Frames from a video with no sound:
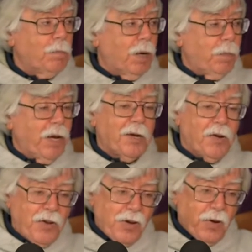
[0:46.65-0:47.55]
and by making
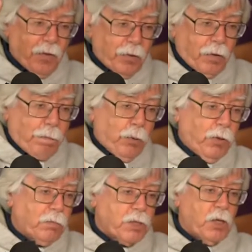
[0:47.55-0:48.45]
a deal, they're going to
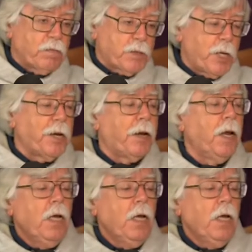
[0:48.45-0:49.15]
pull themselves in